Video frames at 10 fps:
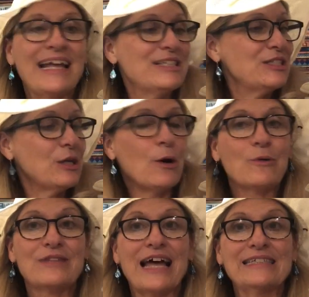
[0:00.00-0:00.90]
and
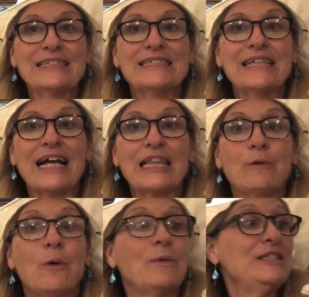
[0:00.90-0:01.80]
so that's
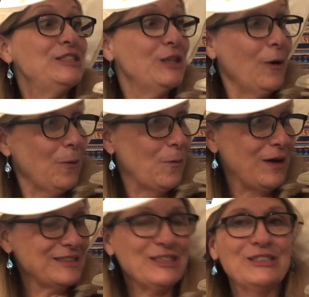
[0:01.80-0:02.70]
exactly what we don't want